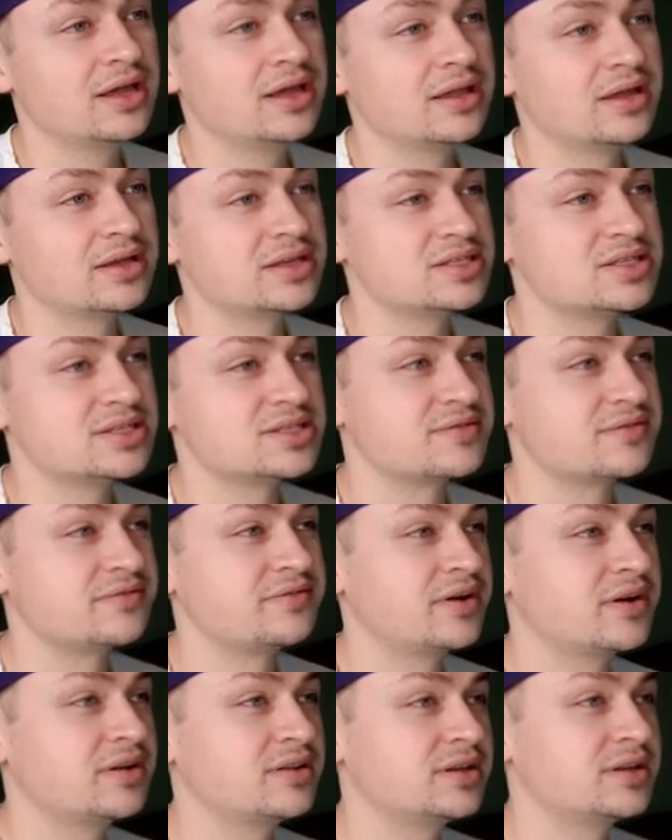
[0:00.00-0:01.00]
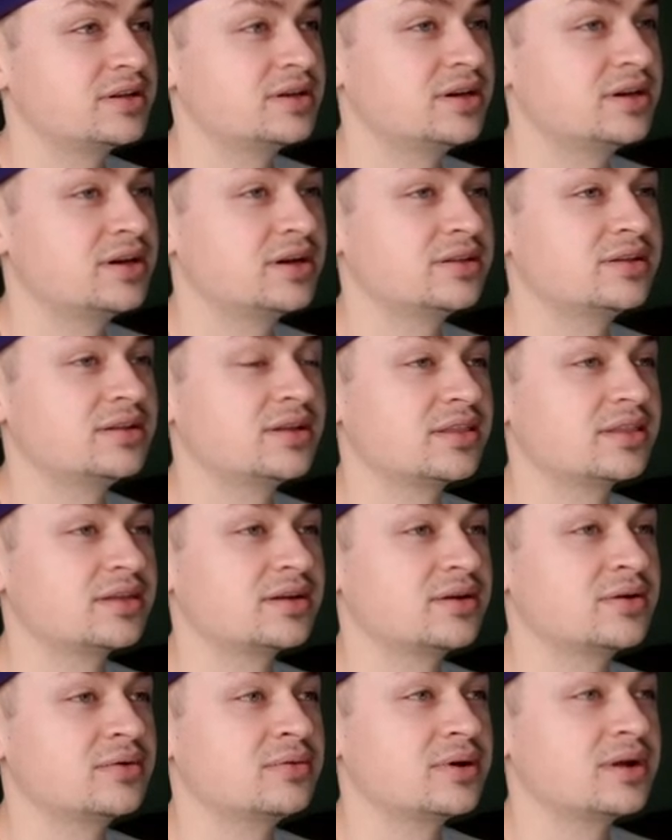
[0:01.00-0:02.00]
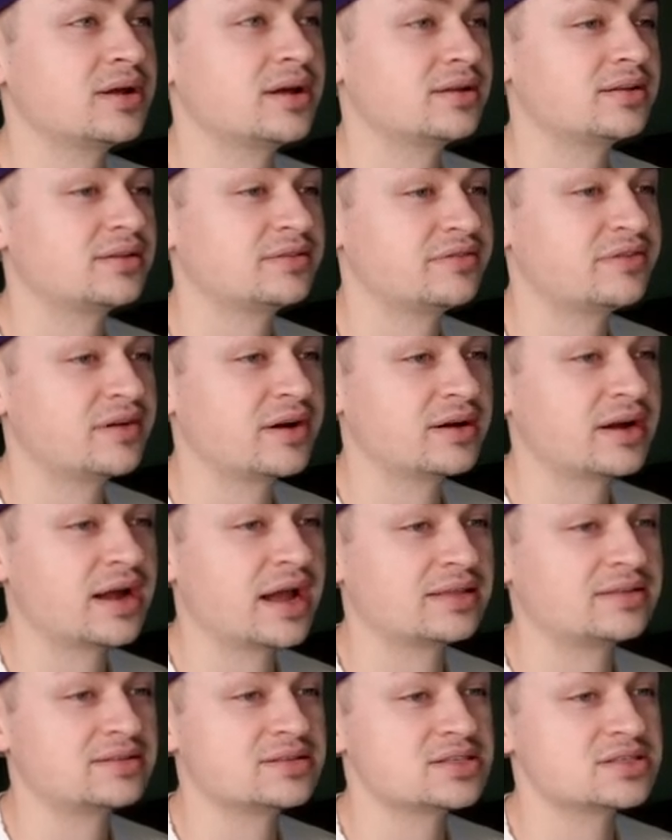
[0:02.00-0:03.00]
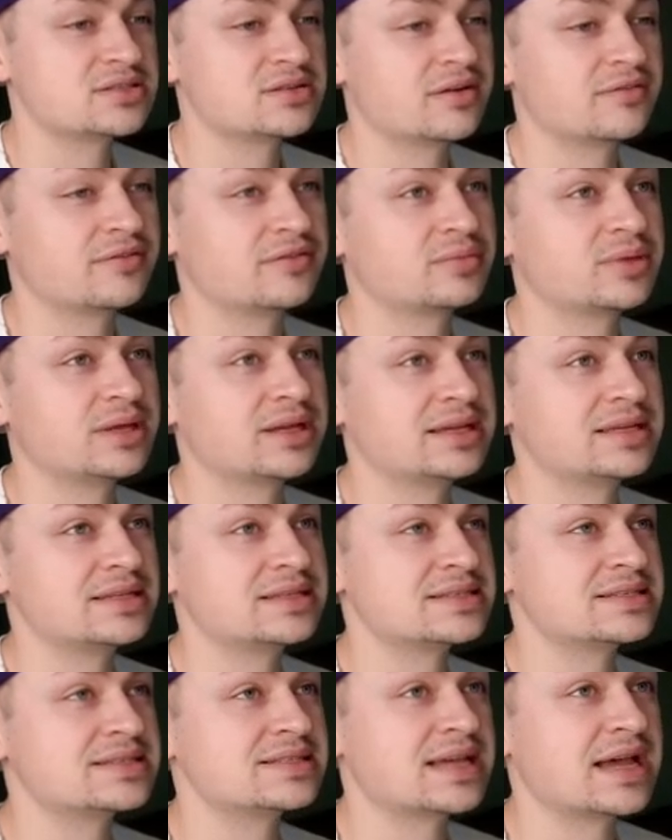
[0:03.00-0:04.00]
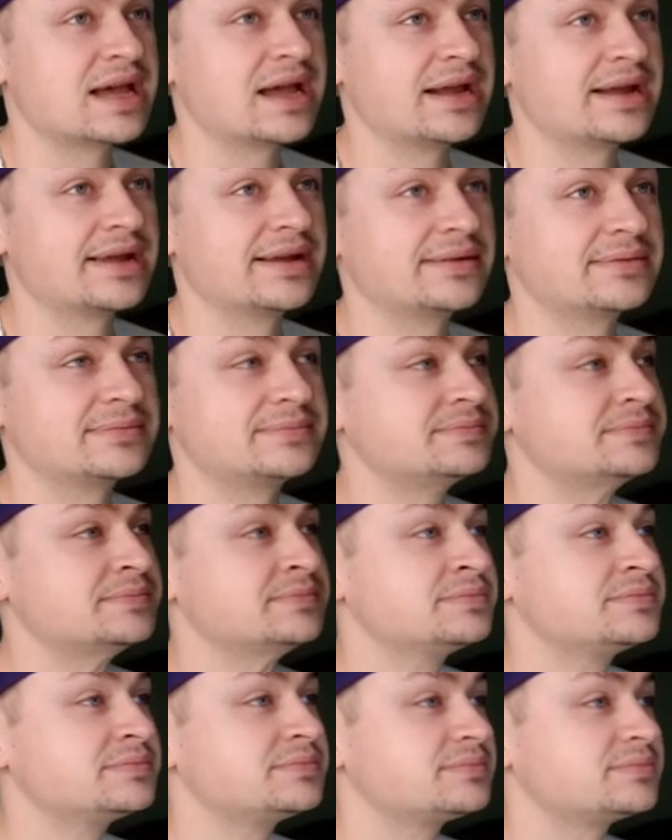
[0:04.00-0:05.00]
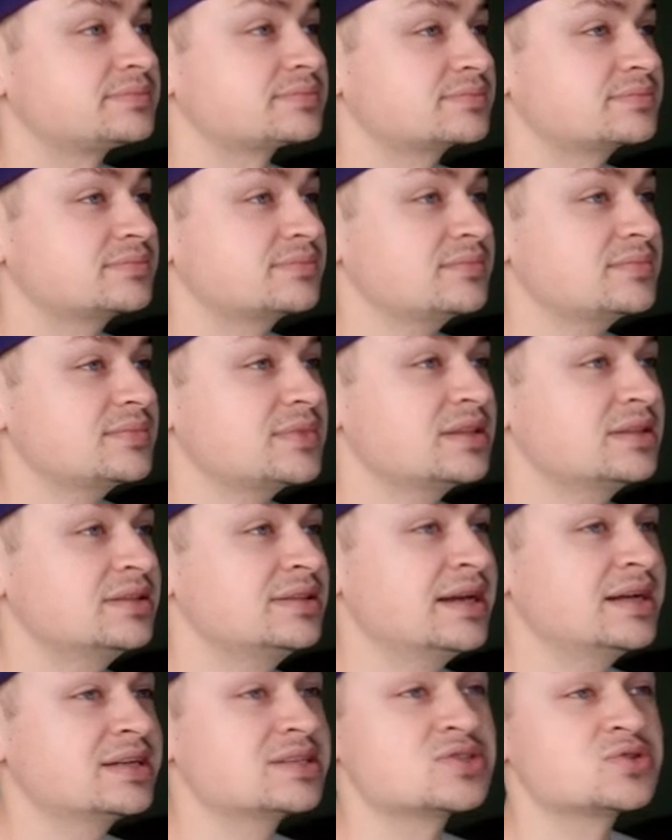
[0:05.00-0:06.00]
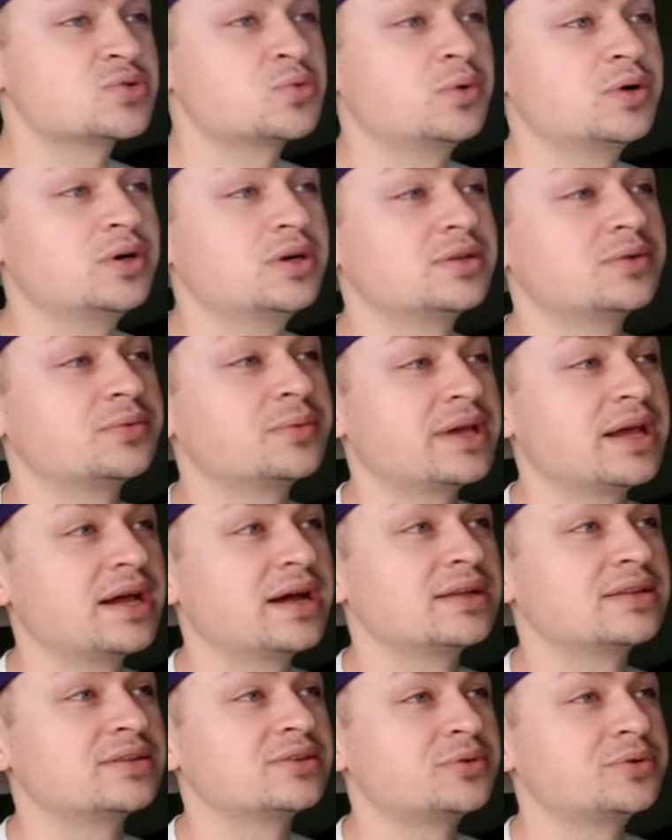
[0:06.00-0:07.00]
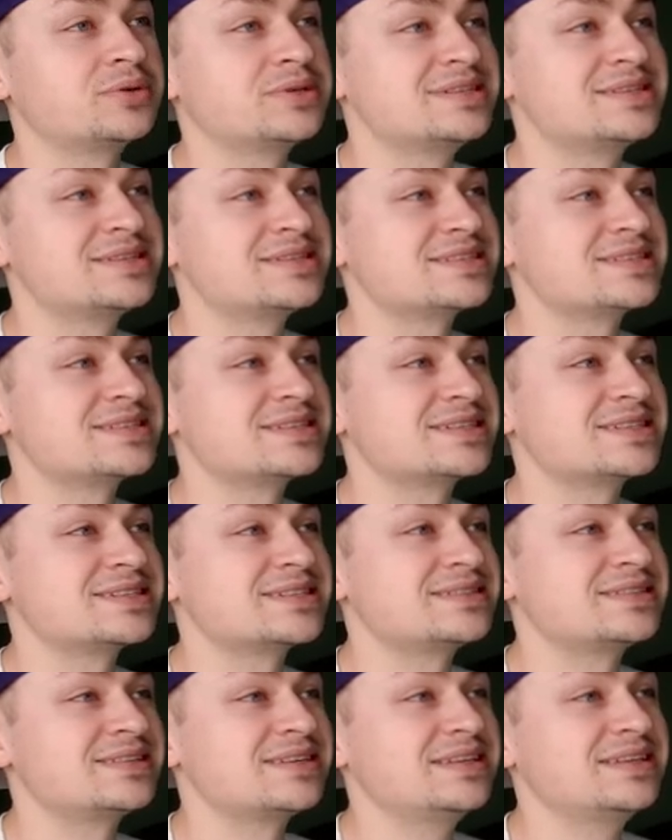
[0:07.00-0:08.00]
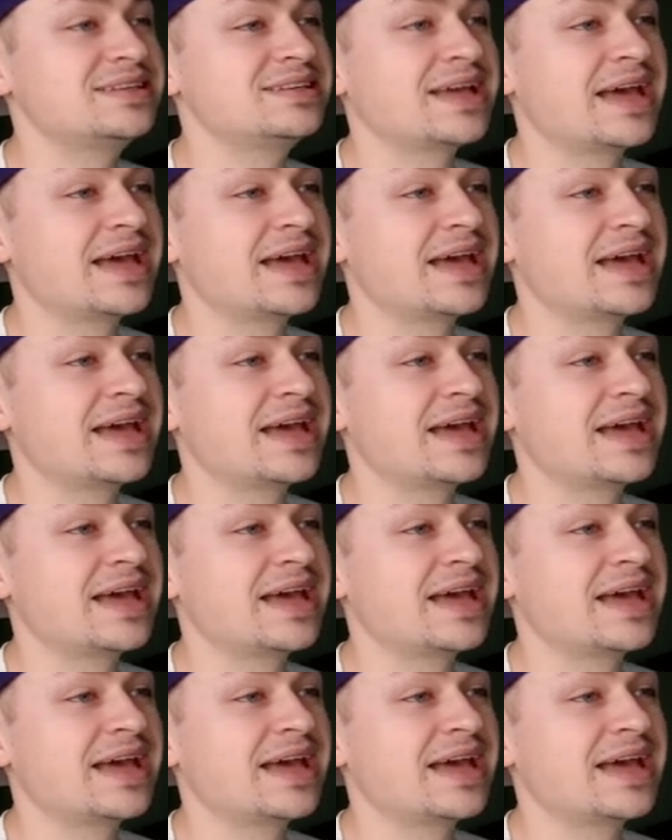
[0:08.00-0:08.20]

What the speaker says: is fairly good, nothing going on. The fire had to start from the inside. Next one, we got 2016